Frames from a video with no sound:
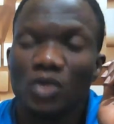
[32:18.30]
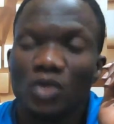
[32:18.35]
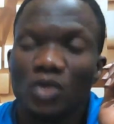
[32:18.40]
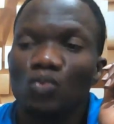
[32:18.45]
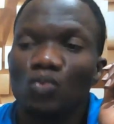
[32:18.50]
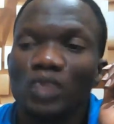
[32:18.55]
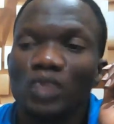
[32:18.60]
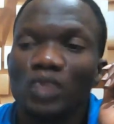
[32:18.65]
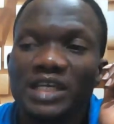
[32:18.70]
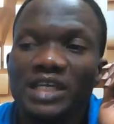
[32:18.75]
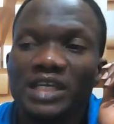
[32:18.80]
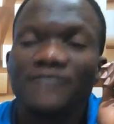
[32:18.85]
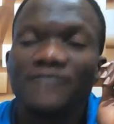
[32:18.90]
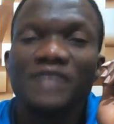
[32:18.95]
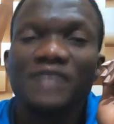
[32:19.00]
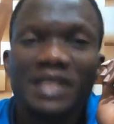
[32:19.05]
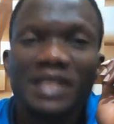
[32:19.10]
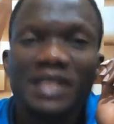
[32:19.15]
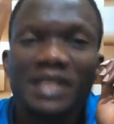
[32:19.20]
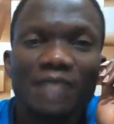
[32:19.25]
We
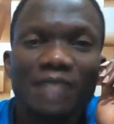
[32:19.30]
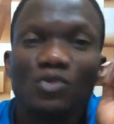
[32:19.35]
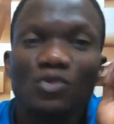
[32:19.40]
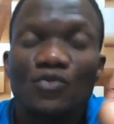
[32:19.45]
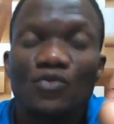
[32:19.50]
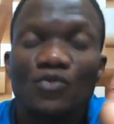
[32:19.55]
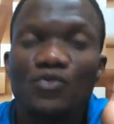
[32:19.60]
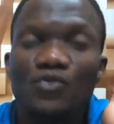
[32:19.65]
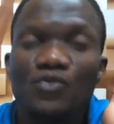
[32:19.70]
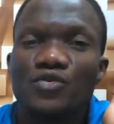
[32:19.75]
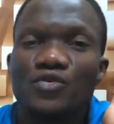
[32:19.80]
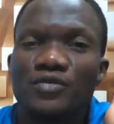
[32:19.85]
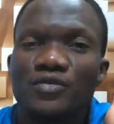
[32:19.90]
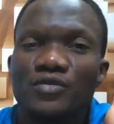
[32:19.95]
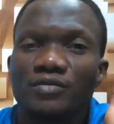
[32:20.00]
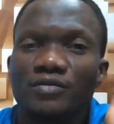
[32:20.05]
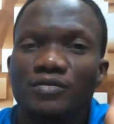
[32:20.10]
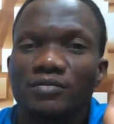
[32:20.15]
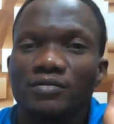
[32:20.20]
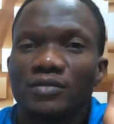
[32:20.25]
feed them good food.
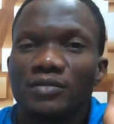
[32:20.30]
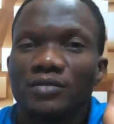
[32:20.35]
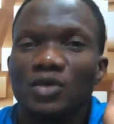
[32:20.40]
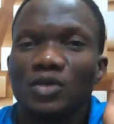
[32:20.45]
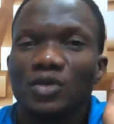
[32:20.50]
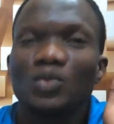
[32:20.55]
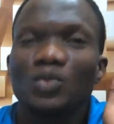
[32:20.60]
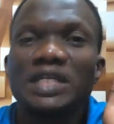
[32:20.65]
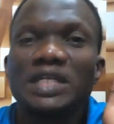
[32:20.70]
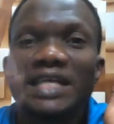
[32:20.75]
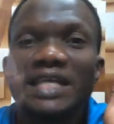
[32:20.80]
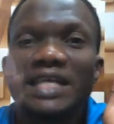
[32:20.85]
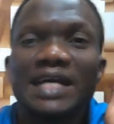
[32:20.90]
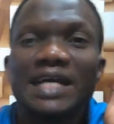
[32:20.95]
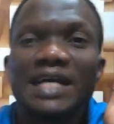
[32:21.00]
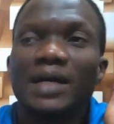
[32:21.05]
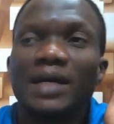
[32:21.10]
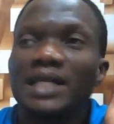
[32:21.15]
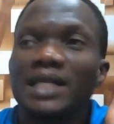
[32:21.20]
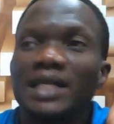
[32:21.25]
We take
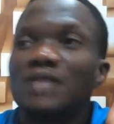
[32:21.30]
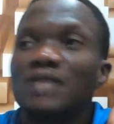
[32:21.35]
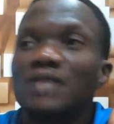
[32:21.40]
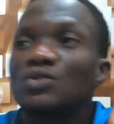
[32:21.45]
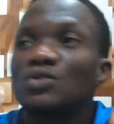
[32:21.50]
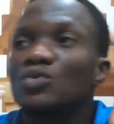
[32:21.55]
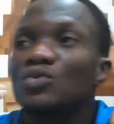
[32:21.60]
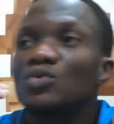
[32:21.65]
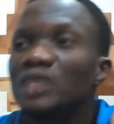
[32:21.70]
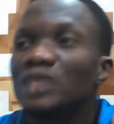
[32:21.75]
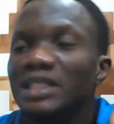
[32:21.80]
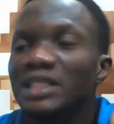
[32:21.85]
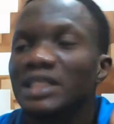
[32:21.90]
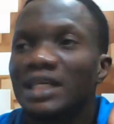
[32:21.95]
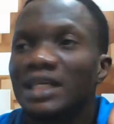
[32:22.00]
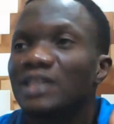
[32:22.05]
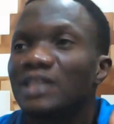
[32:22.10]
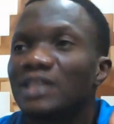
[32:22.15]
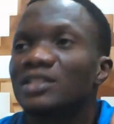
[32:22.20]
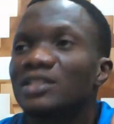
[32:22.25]
our death to
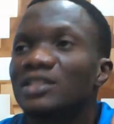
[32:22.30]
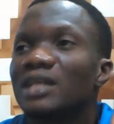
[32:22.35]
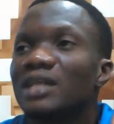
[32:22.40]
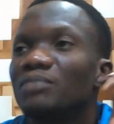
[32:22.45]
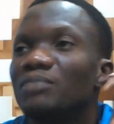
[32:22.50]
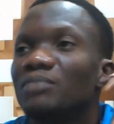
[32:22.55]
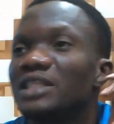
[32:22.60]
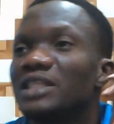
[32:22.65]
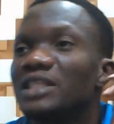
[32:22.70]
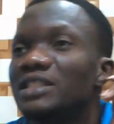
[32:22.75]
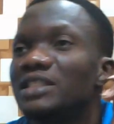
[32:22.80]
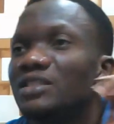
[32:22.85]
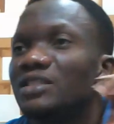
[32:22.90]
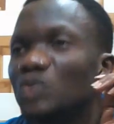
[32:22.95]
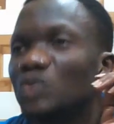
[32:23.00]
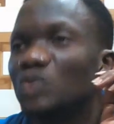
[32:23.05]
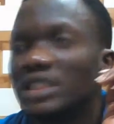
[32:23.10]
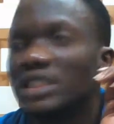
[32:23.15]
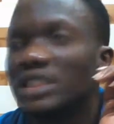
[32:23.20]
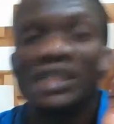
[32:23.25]
international
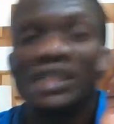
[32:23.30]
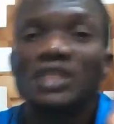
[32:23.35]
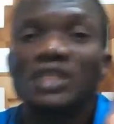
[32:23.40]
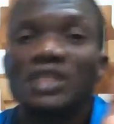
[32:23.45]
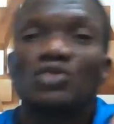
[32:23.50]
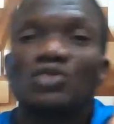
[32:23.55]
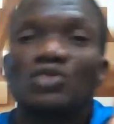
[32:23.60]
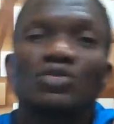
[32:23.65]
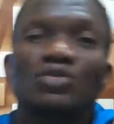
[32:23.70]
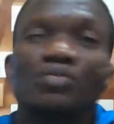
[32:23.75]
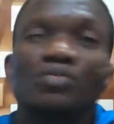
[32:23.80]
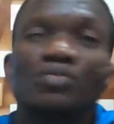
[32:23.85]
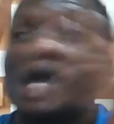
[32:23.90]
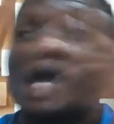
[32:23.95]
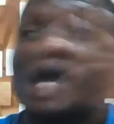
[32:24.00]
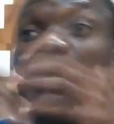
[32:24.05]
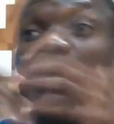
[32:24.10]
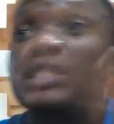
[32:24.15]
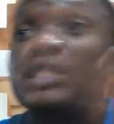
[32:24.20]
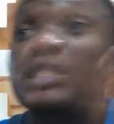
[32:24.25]
places. We take it to
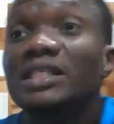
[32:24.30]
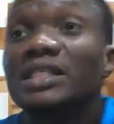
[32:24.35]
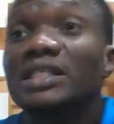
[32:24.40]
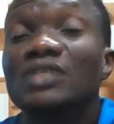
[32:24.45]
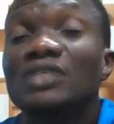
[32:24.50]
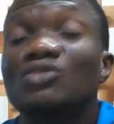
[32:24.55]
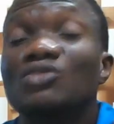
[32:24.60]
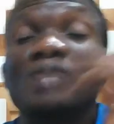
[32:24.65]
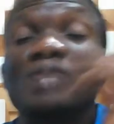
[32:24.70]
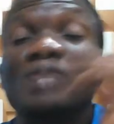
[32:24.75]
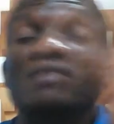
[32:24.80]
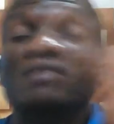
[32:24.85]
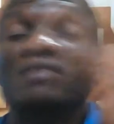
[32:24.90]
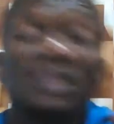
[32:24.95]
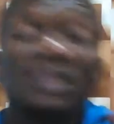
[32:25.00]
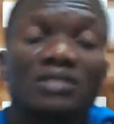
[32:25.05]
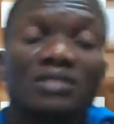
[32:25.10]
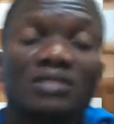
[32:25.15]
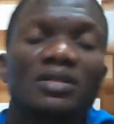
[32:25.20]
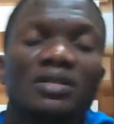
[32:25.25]
Dubai. We take it to
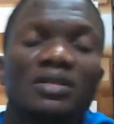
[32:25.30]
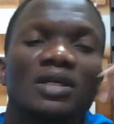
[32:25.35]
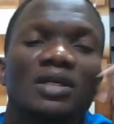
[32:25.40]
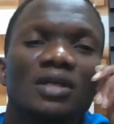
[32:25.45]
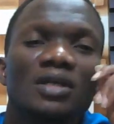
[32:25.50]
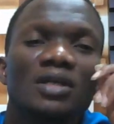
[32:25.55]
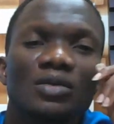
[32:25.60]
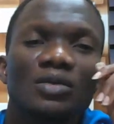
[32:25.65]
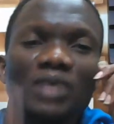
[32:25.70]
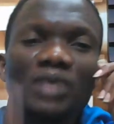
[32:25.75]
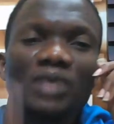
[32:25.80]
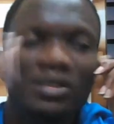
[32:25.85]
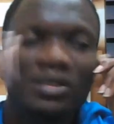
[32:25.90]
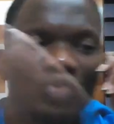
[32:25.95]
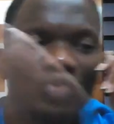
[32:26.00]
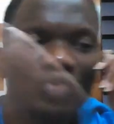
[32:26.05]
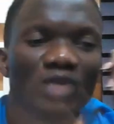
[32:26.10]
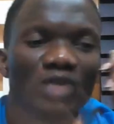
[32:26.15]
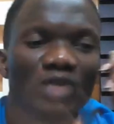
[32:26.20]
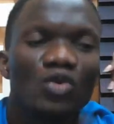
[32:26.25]

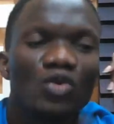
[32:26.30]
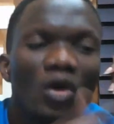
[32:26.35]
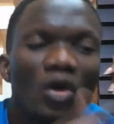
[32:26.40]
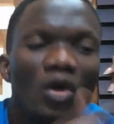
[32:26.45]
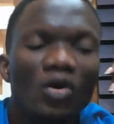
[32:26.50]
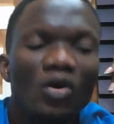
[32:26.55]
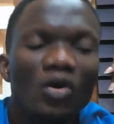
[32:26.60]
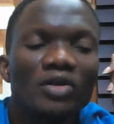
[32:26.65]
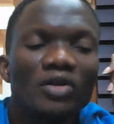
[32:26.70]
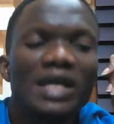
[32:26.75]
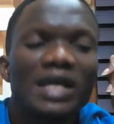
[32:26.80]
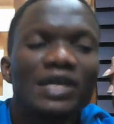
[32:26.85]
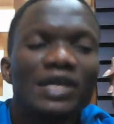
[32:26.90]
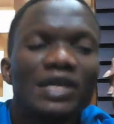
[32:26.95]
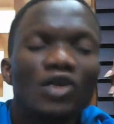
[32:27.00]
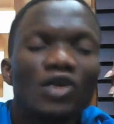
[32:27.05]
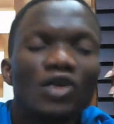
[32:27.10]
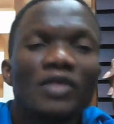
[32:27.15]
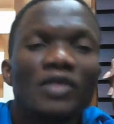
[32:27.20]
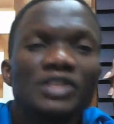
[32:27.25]
we go on
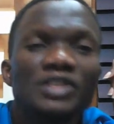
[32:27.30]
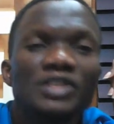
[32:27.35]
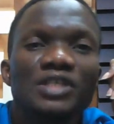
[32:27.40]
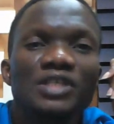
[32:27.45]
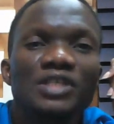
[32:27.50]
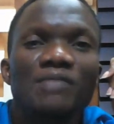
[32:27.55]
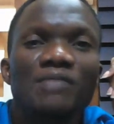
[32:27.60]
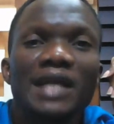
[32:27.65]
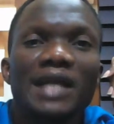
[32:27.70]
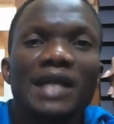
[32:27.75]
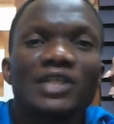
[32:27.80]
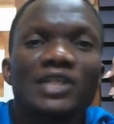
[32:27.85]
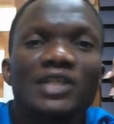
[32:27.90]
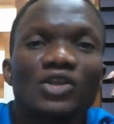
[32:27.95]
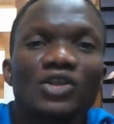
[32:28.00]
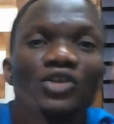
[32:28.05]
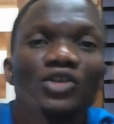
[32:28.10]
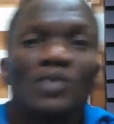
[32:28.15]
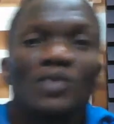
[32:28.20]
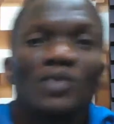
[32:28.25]
tourism and
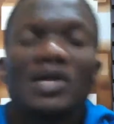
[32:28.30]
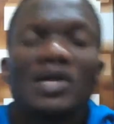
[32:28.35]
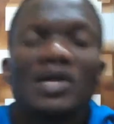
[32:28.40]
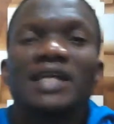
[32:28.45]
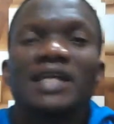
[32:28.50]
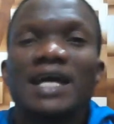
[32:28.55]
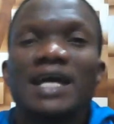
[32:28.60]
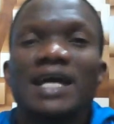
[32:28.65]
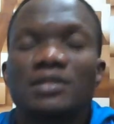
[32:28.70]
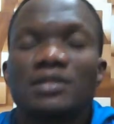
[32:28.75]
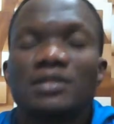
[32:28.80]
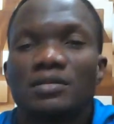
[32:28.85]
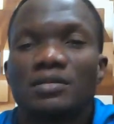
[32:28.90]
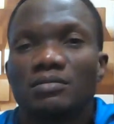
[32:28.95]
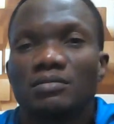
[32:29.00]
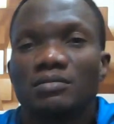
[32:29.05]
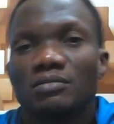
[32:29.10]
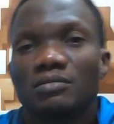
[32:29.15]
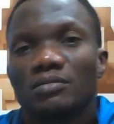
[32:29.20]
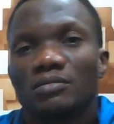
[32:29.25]
excursion with our death.
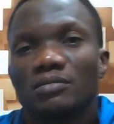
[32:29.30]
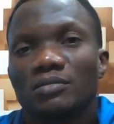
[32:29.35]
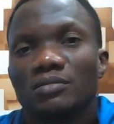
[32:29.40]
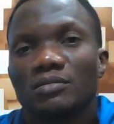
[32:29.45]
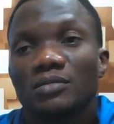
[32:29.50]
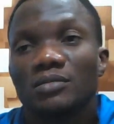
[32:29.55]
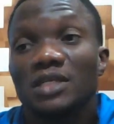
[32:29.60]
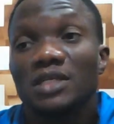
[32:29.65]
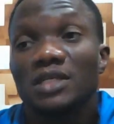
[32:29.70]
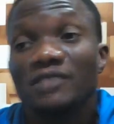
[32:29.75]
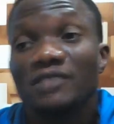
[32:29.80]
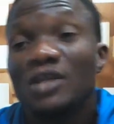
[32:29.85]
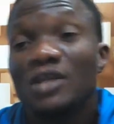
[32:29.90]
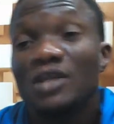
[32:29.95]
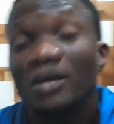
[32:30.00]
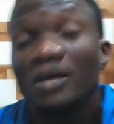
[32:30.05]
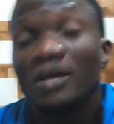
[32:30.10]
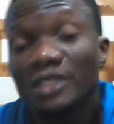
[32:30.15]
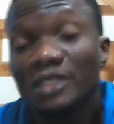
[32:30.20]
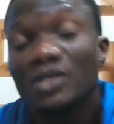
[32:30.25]
If it
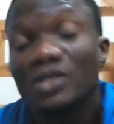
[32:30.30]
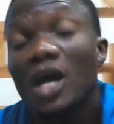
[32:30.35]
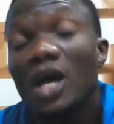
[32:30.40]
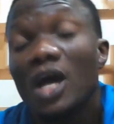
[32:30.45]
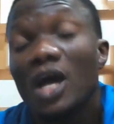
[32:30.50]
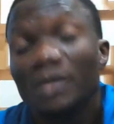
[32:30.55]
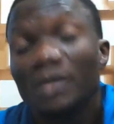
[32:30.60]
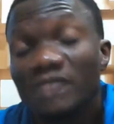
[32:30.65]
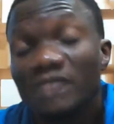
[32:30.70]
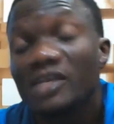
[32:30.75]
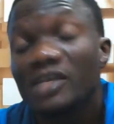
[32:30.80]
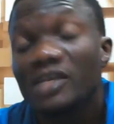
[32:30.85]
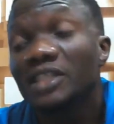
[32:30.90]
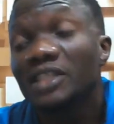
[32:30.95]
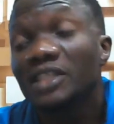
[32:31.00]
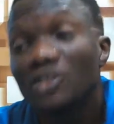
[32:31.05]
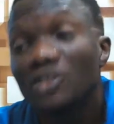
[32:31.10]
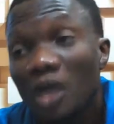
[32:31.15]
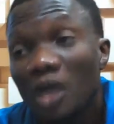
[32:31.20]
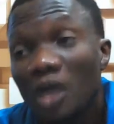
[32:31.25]
comes, it comes. If it
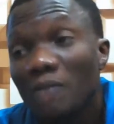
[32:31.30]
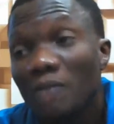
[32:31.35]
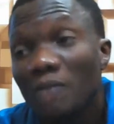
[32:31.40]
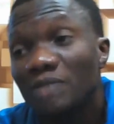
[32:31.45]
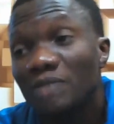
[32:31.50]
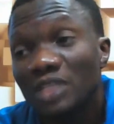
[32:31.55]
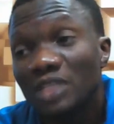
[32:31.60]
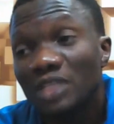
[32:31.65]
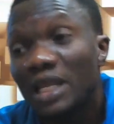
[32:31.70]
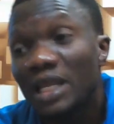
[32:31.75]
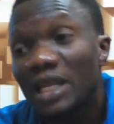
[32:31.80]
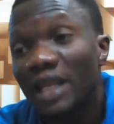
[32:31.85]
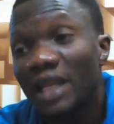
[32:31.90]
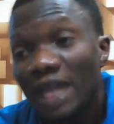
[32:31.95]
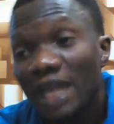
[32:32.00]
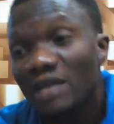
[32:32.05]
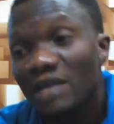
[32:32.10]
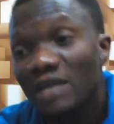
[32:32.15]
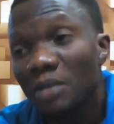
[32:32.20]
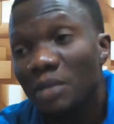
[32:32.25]
doesn't come, I'm still
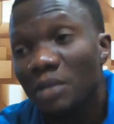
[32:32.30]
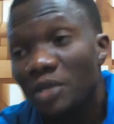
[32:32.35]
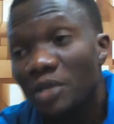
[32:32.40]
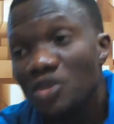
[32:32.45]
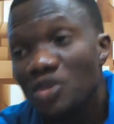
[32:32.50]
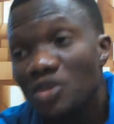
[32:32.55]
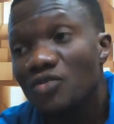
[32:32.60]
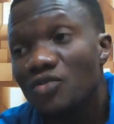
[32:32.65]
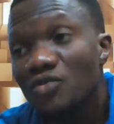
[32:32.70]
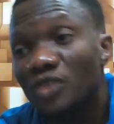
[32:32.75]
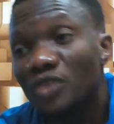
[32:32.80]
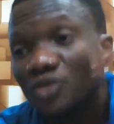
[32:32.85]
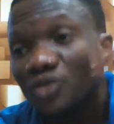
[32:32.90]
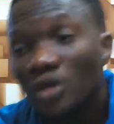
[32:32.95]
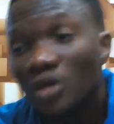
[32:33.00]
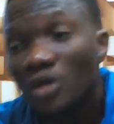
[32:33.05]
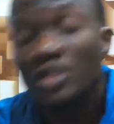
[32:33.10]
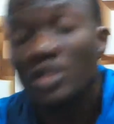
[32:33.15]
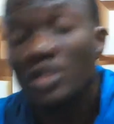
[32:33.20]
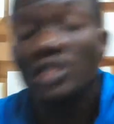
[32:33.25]
alive. Let me be useful to
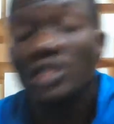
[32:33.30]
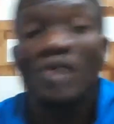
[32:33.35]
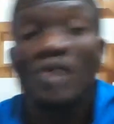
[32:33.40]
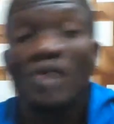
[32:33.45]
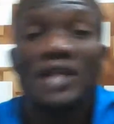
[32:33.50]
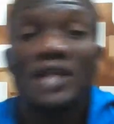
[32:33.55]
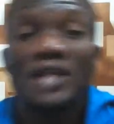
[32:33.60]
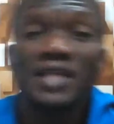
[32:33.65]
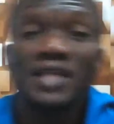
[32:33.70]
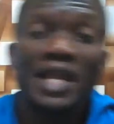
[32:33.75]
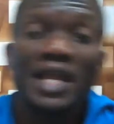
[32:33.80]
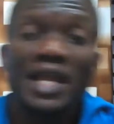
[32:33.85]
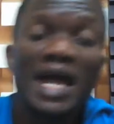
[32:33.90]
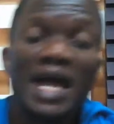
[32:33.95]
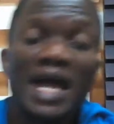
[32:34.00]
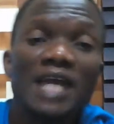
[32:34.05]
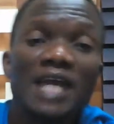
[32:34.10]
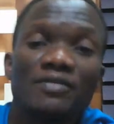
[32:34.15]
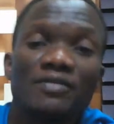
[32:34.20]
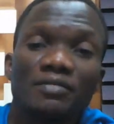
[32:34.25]
those who are still alive.